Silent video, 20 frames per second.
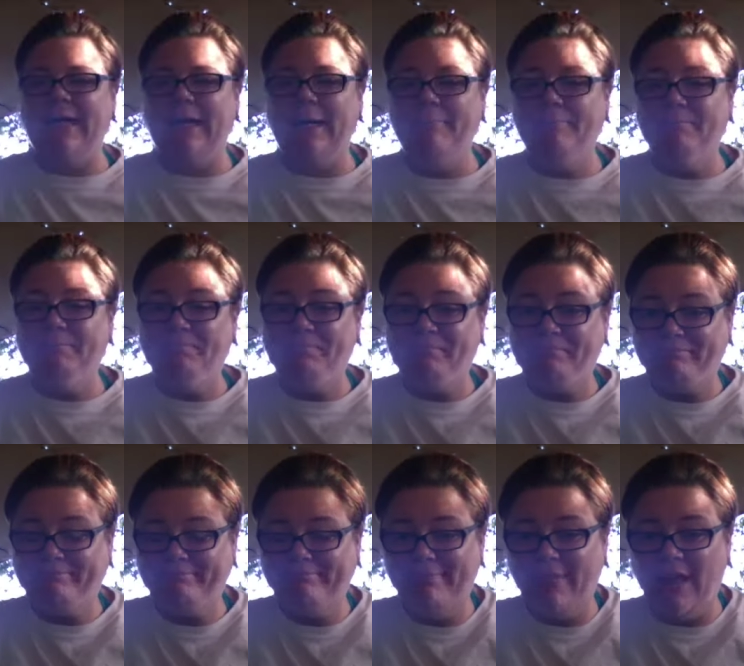um,
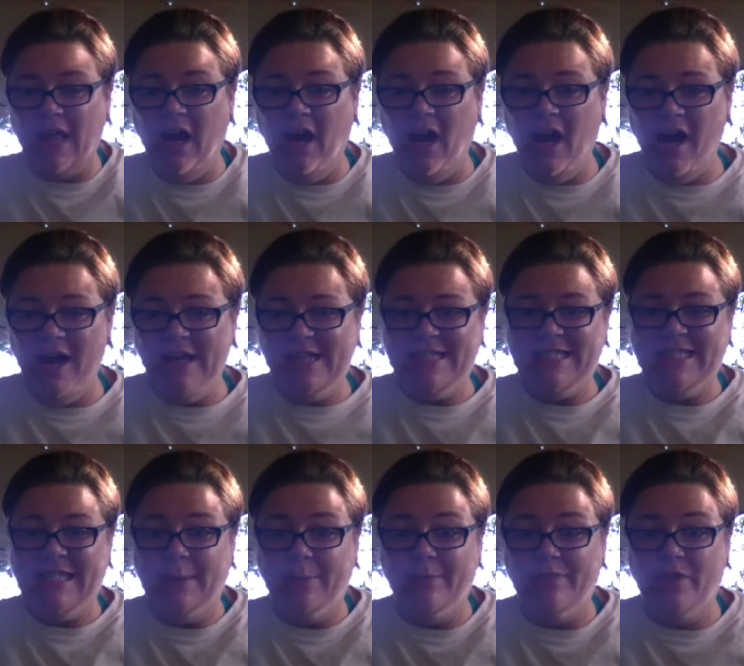I hired a
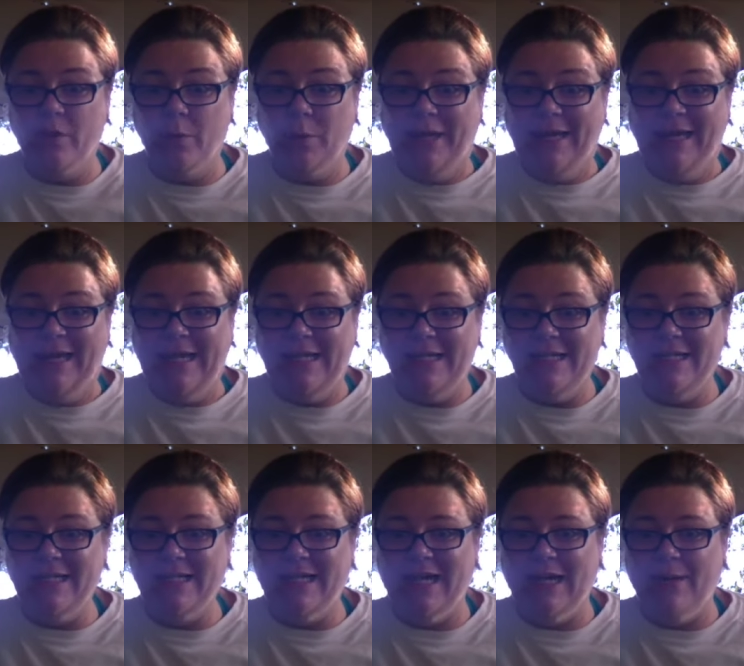skip for the
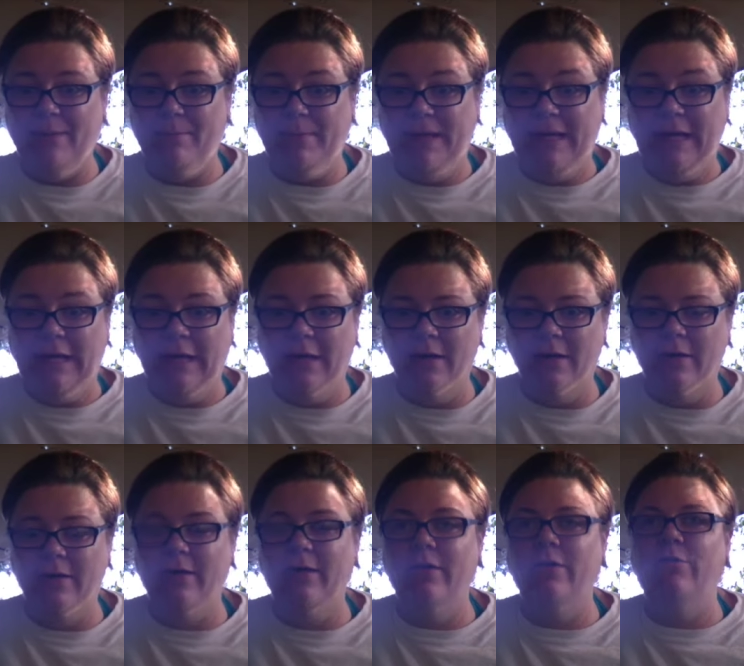weekend, a big
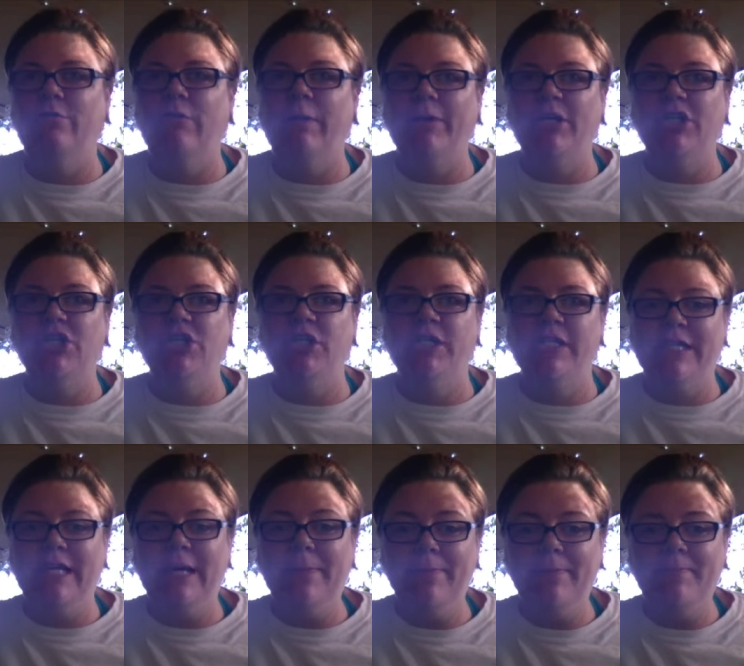rubbish
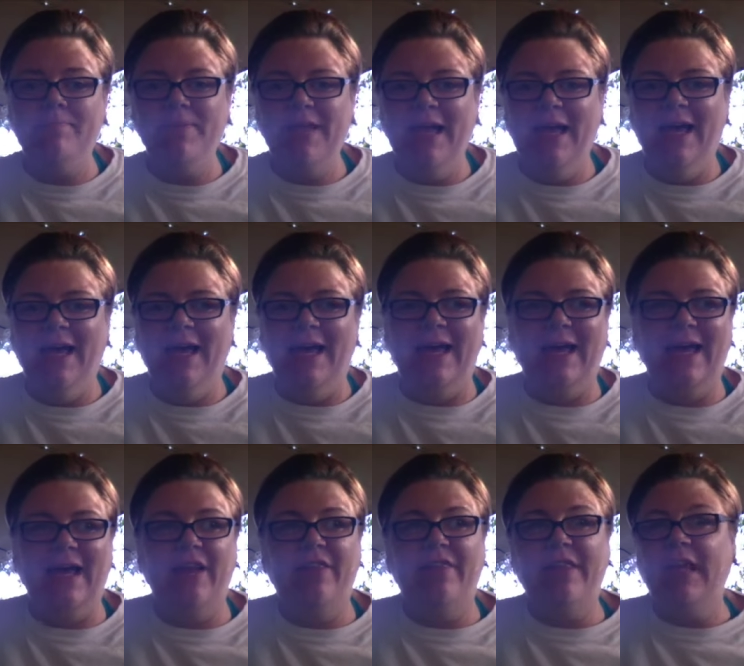skip
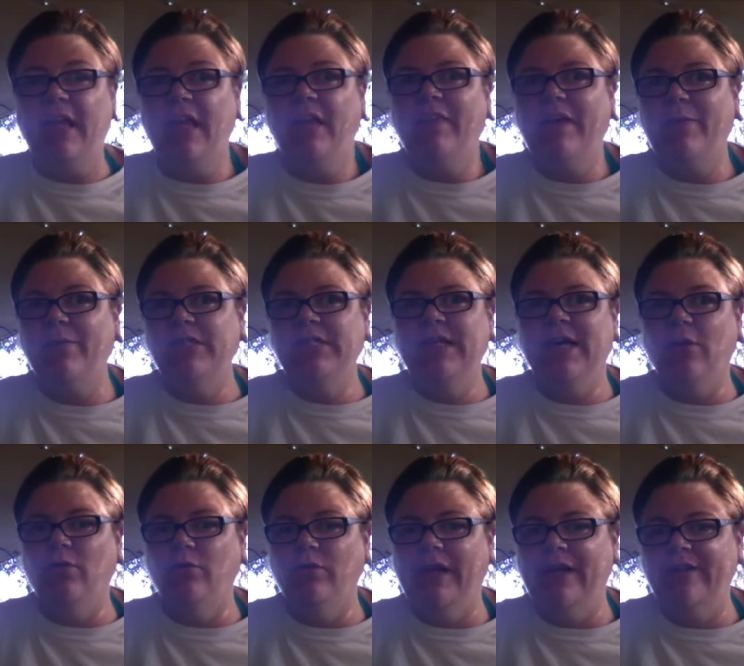and thinking that would take
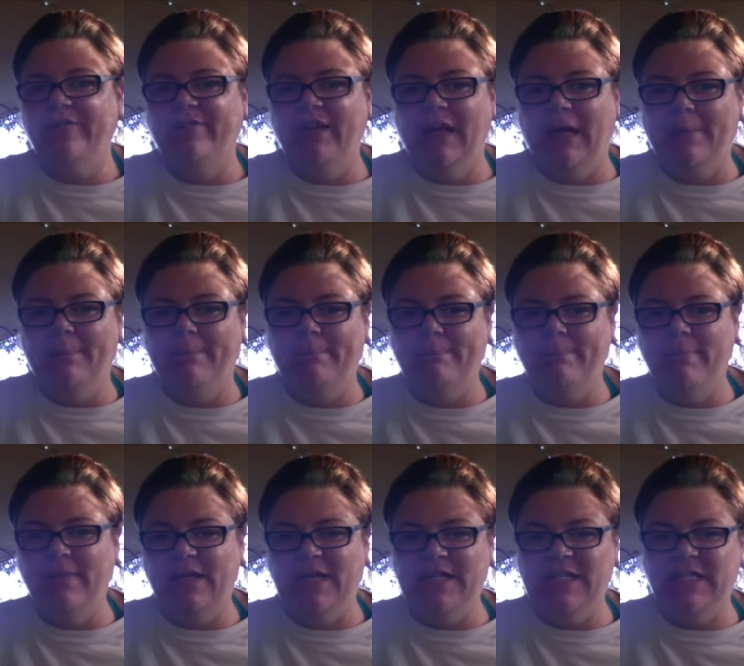all day to fill up.
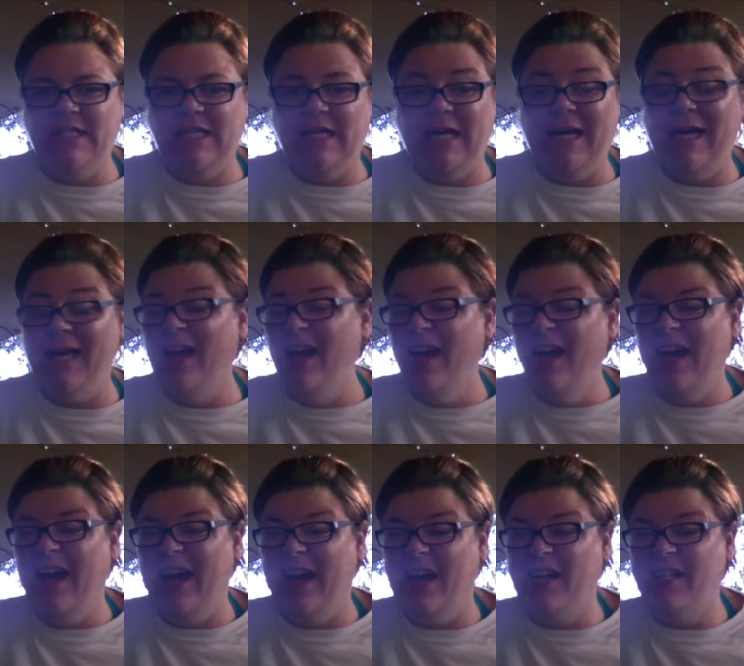Yesterday,
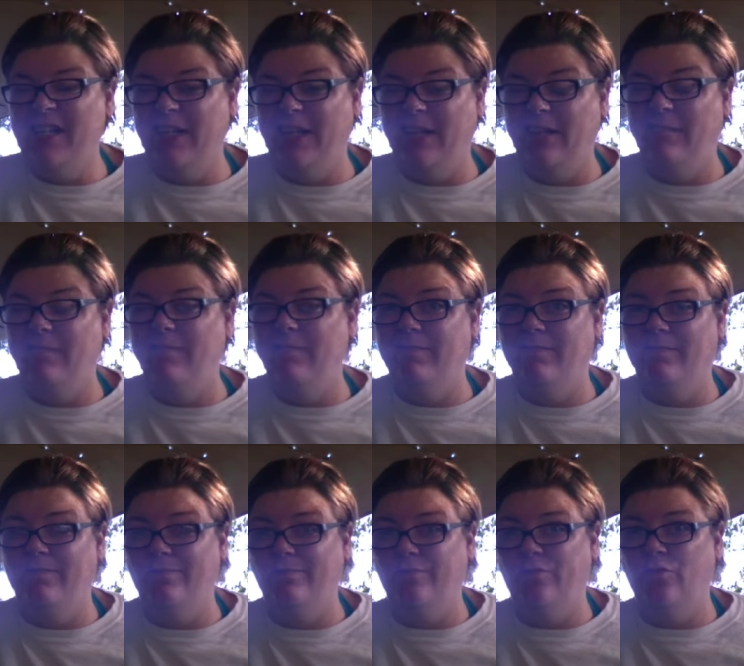it actually
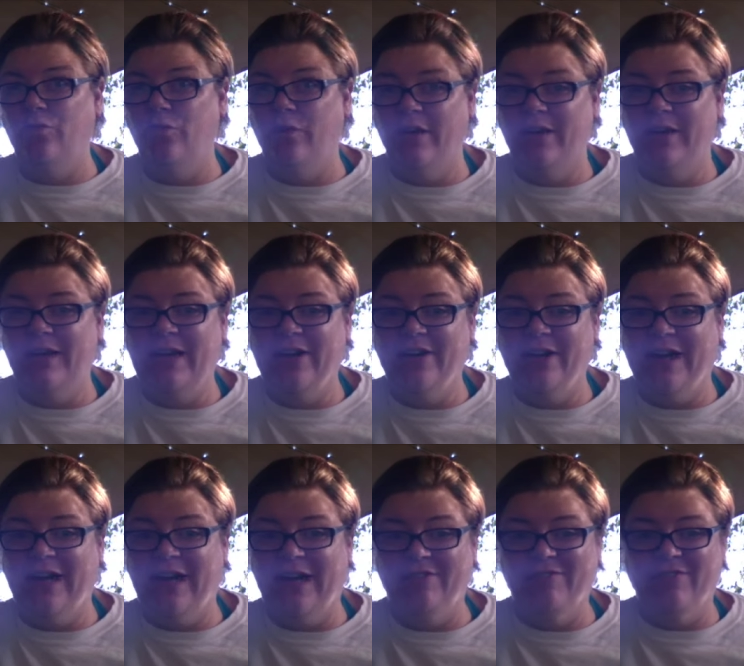took an hour and a
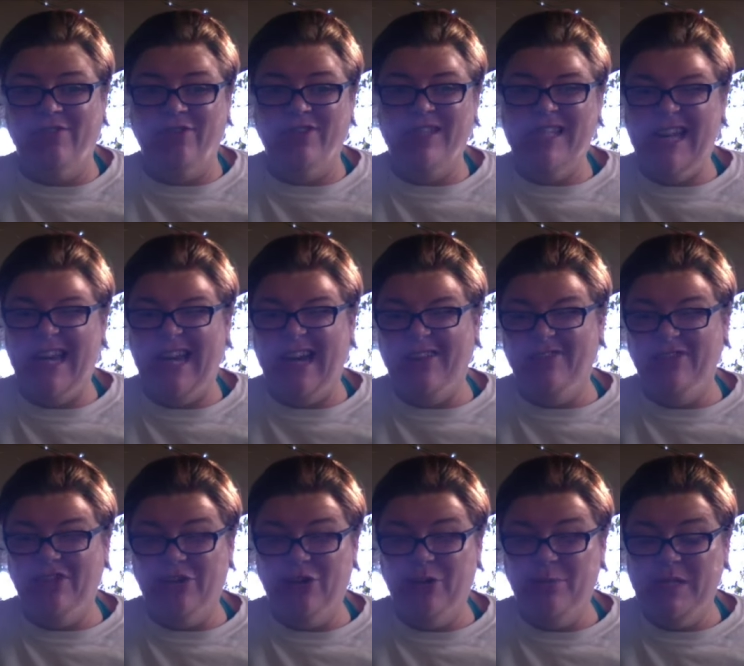half on Saturday
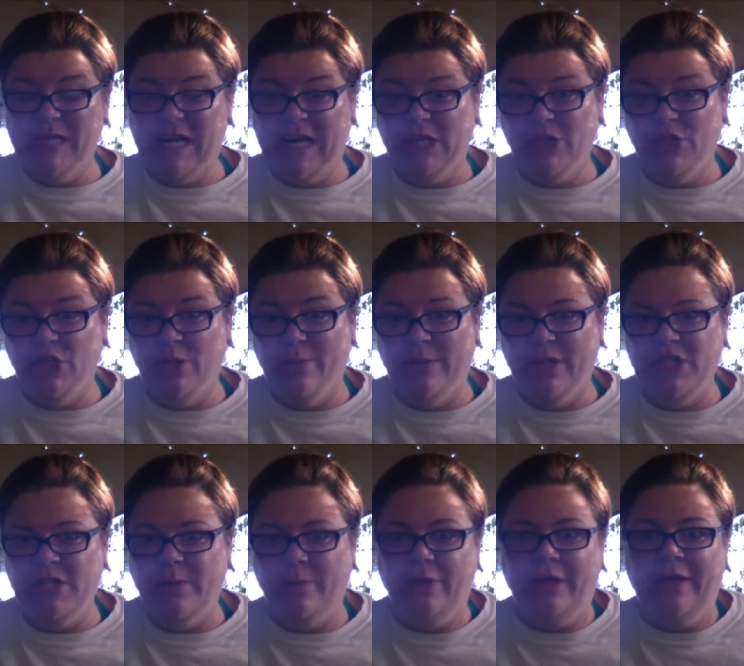afternoon because I had so much
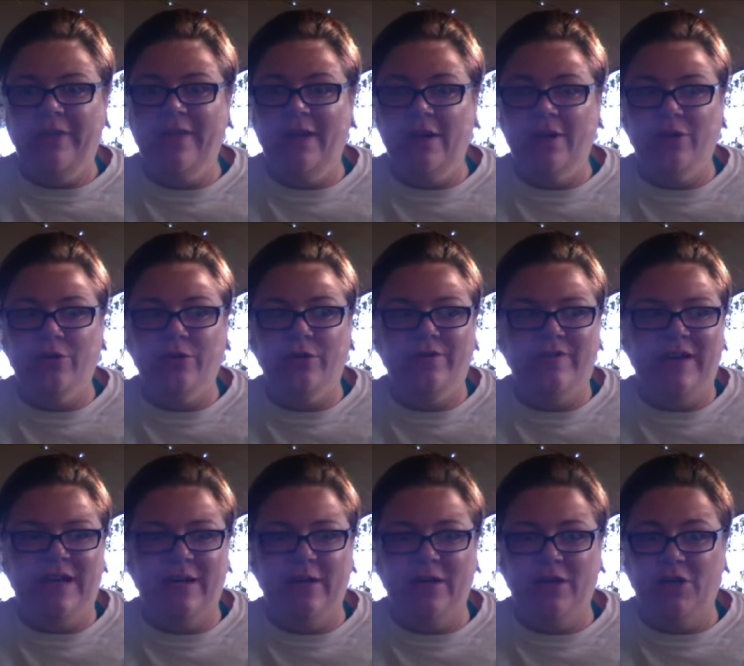to put in there and I could have
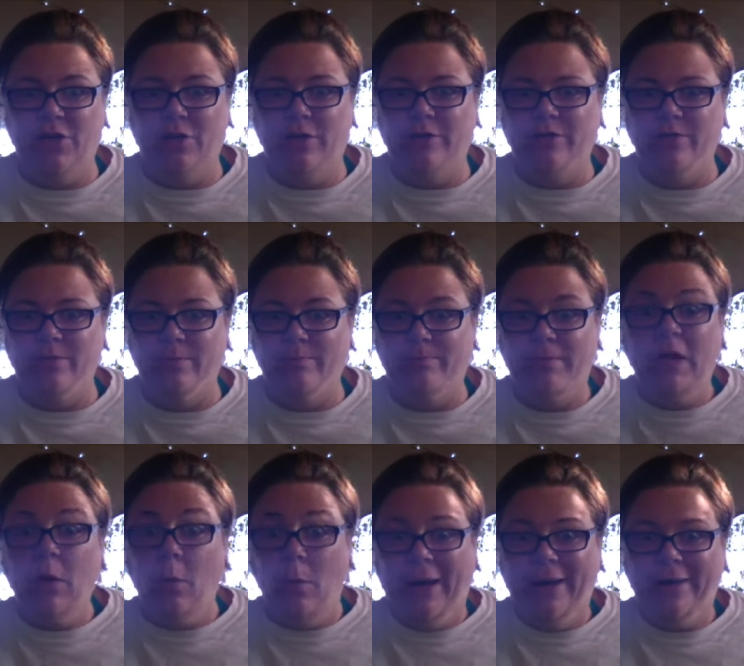had a huge,
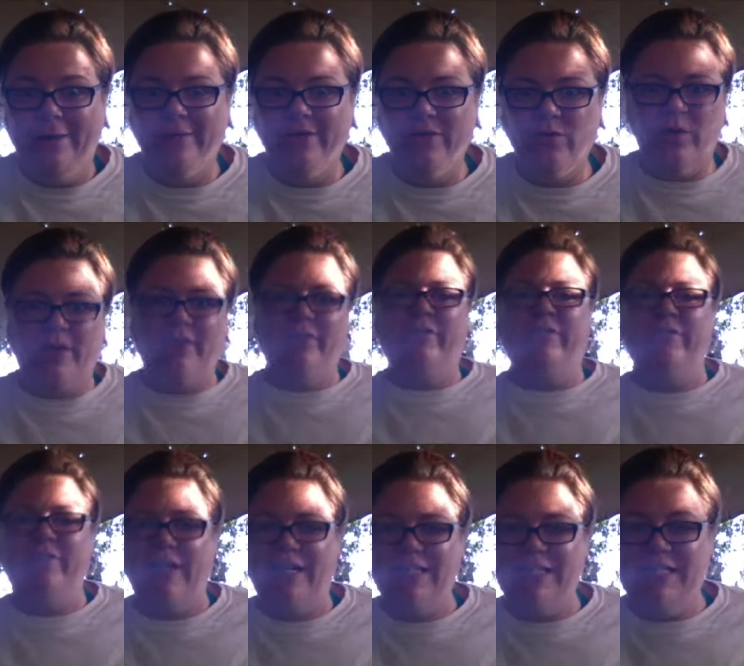bigger one, twice the
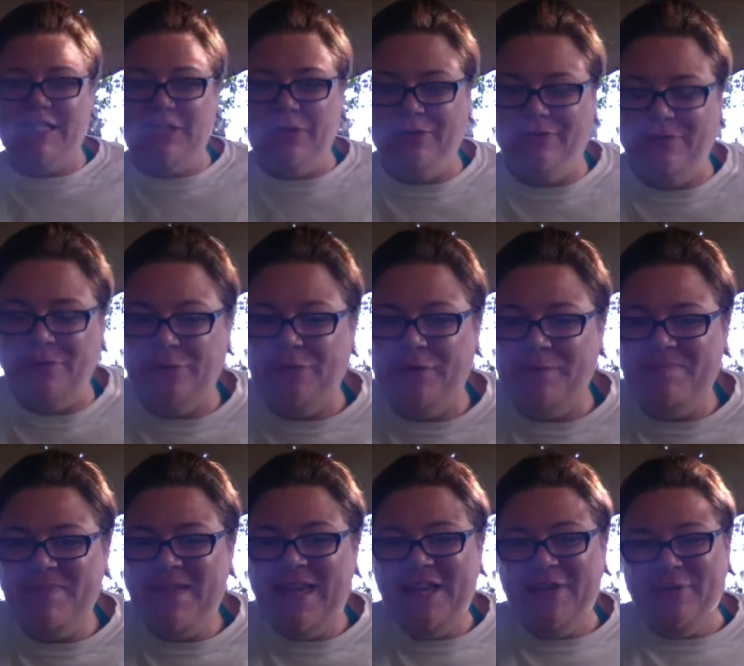size and still filled it.
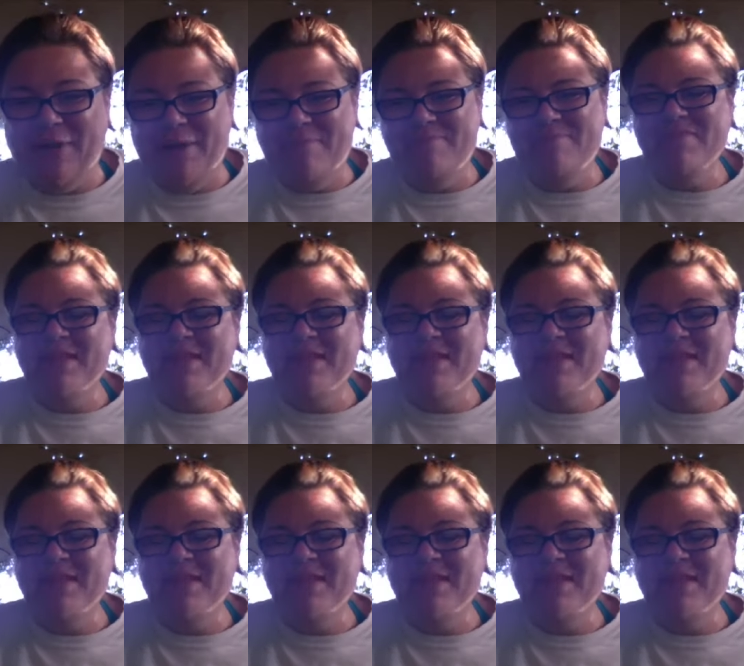Anyway,